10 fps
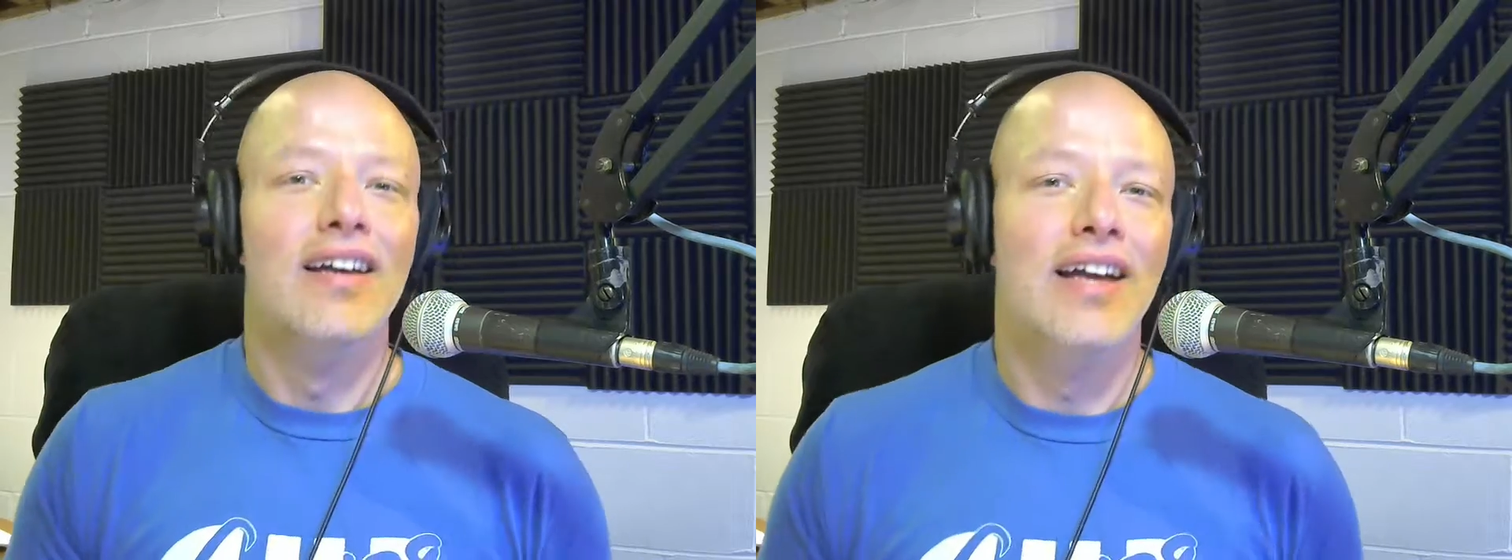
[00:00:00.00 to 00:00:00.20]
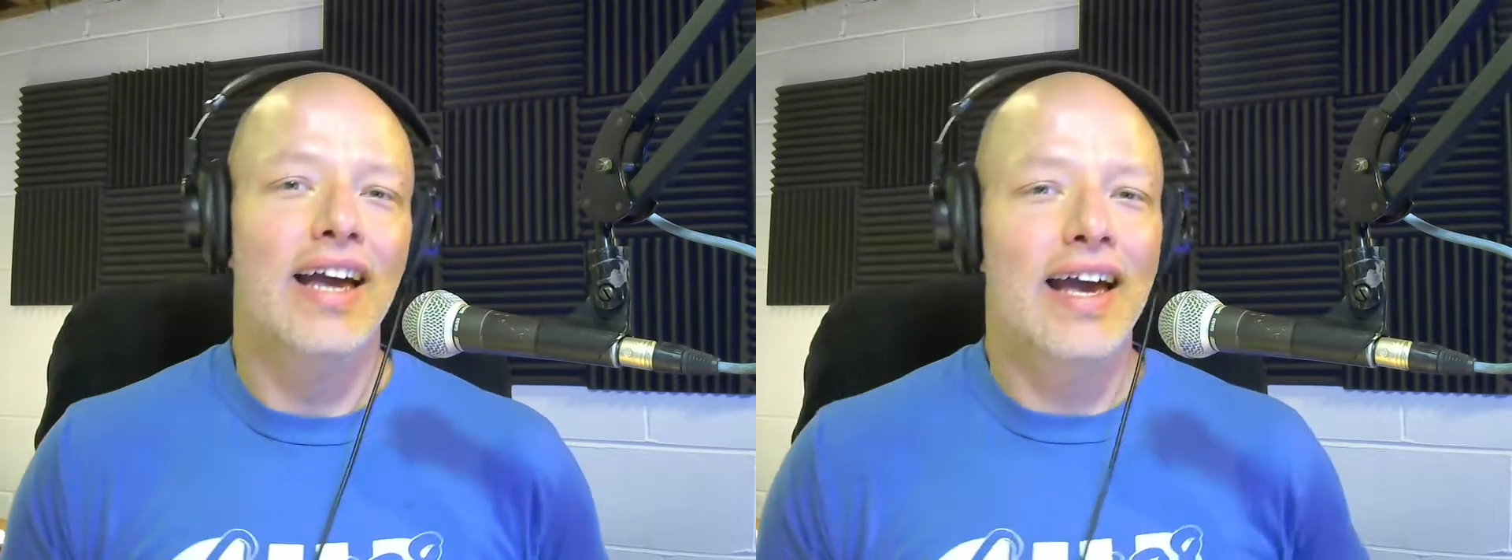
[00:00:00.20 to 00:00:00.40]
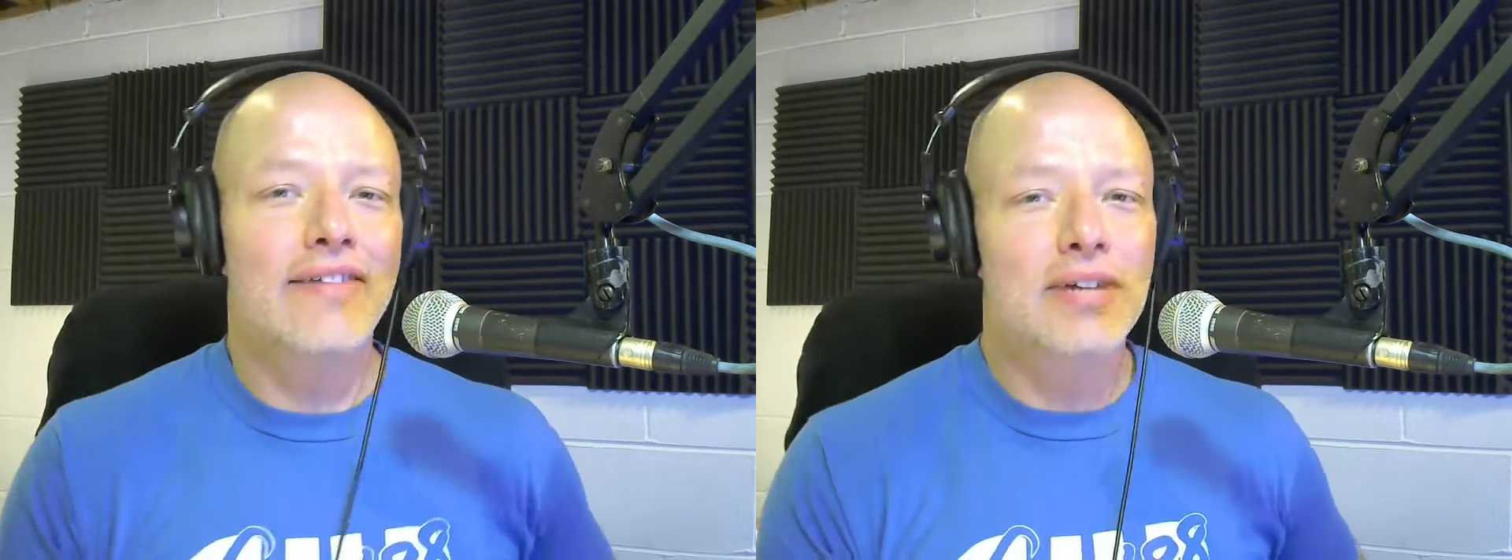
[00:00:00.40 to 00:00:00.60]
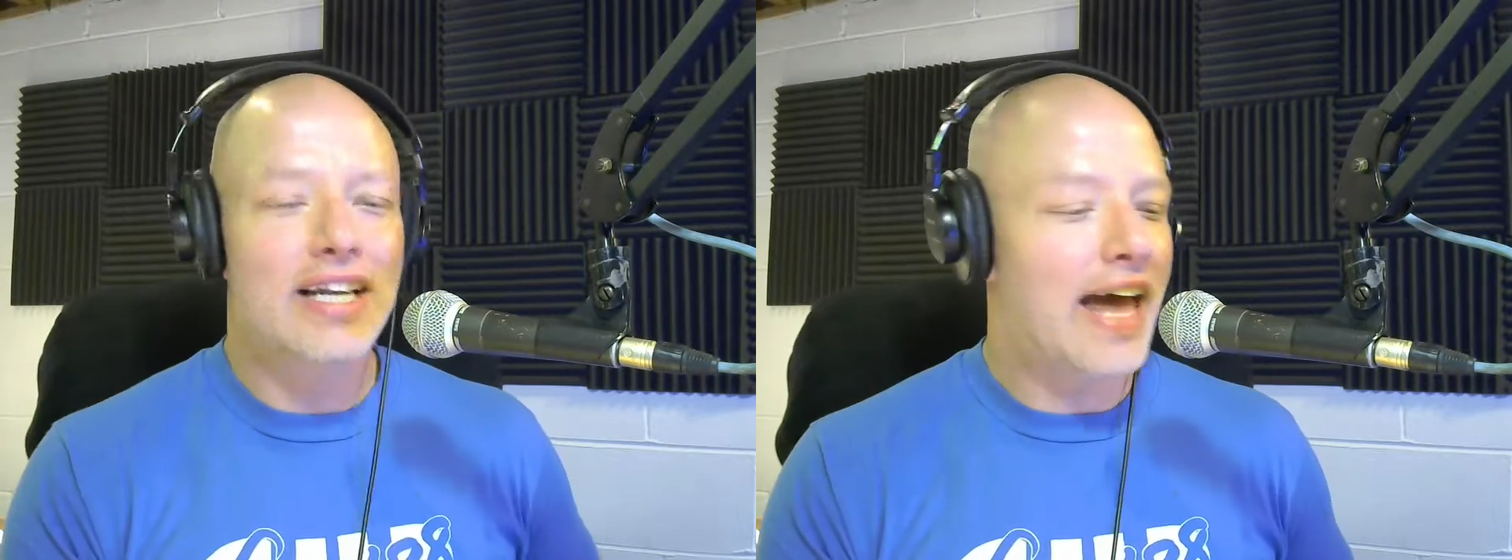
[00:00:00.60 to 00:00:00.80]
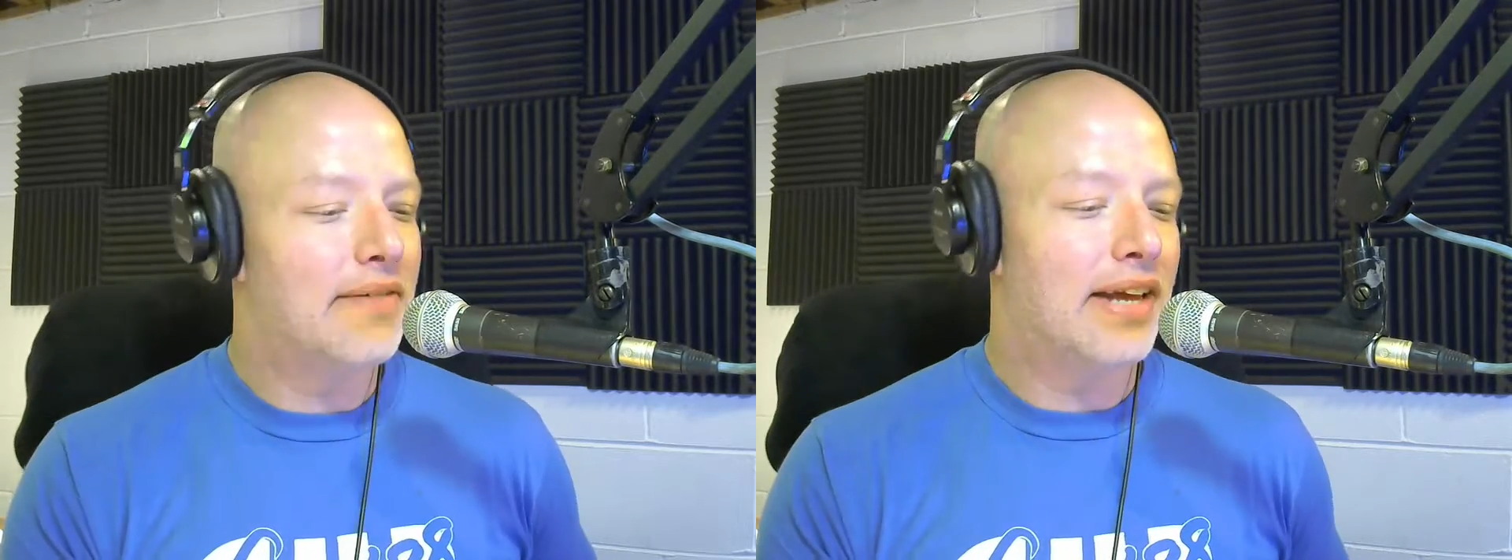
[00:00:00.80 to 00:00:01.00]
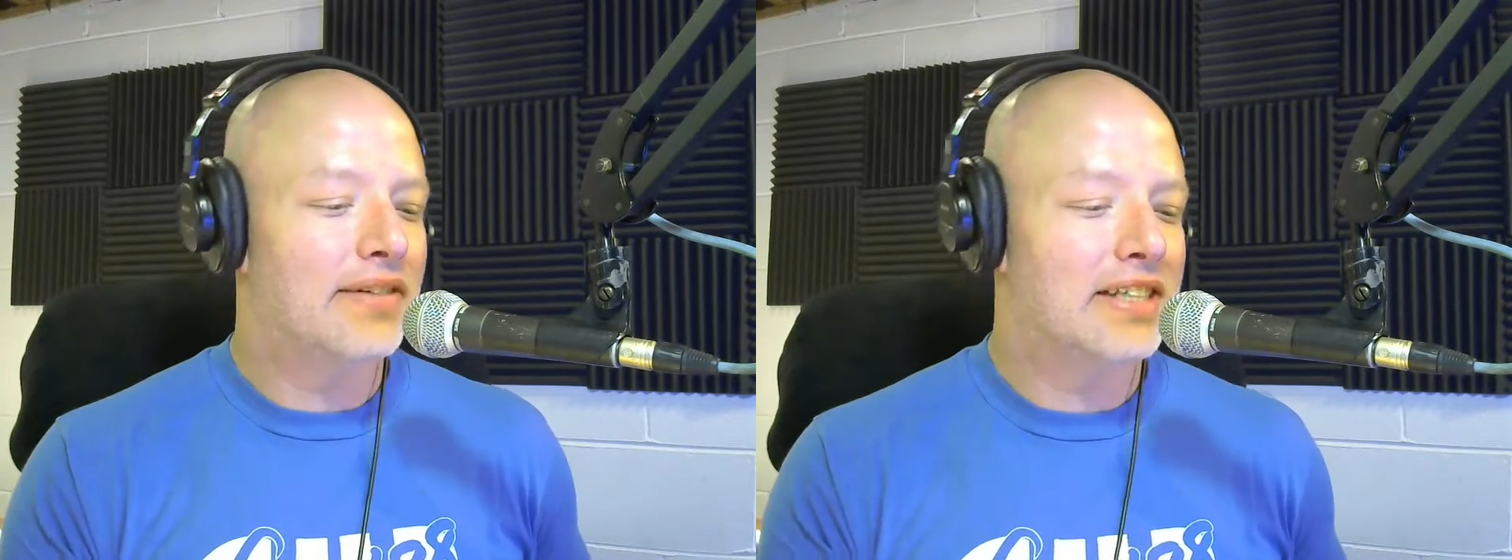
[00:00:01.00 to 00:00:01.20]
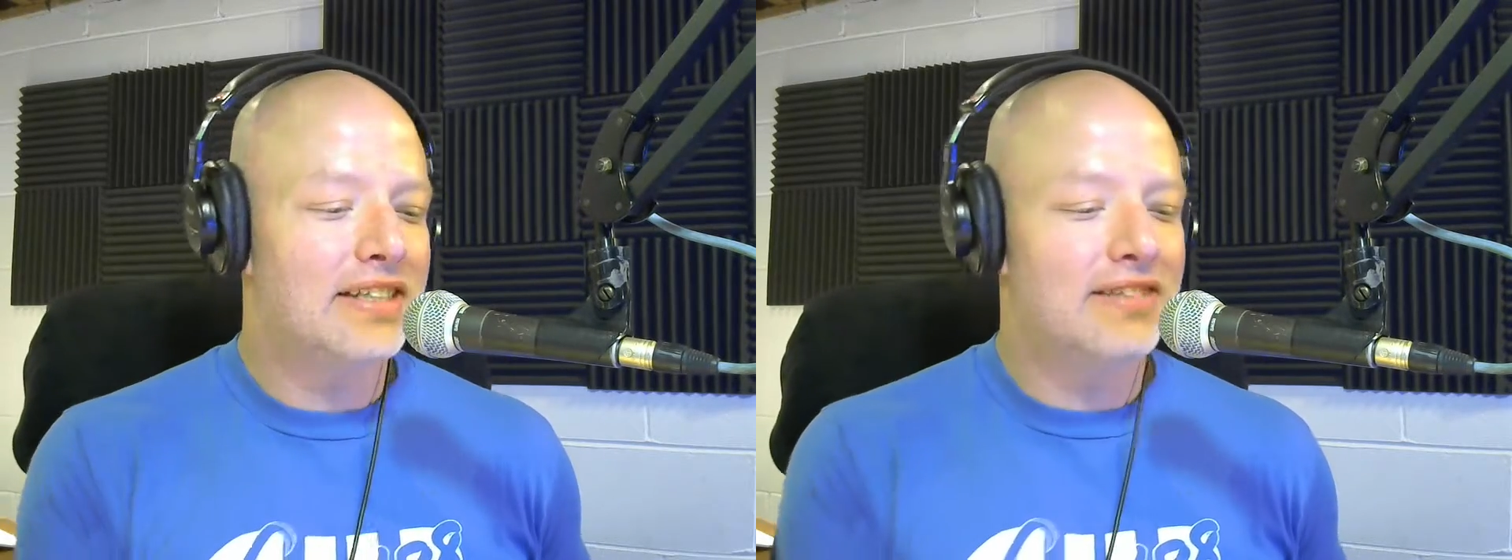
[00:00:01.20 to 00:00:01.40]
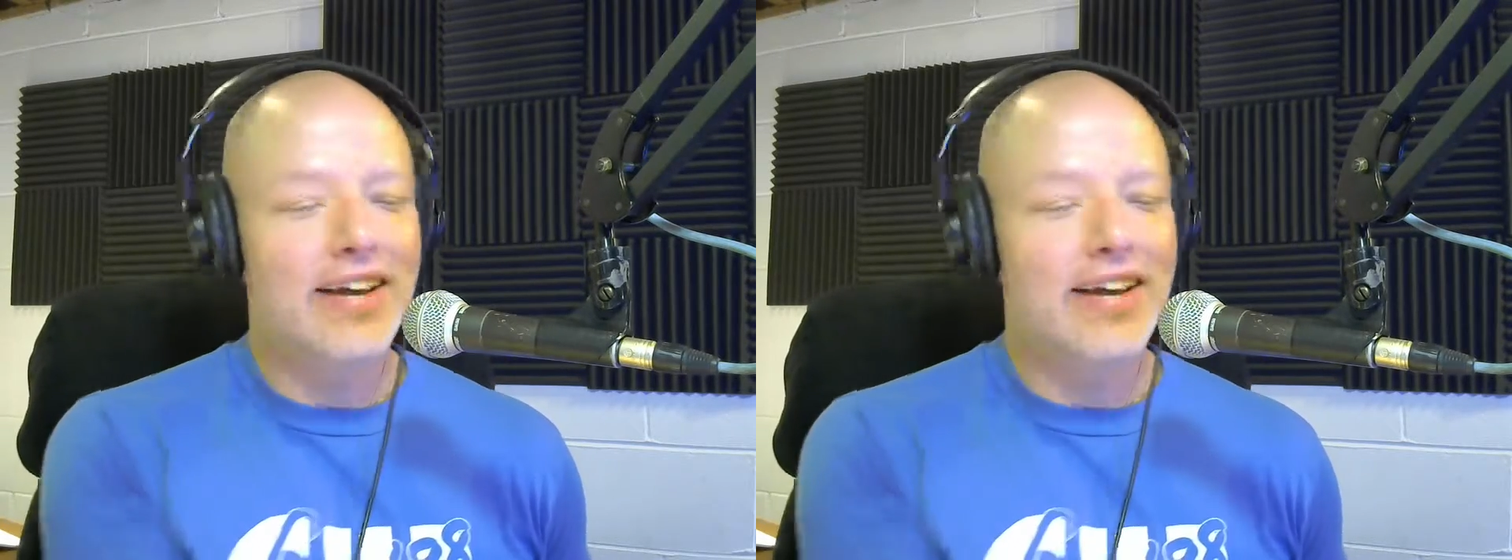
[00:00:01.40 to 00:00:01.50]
Hey, everybody. Adam Davidson,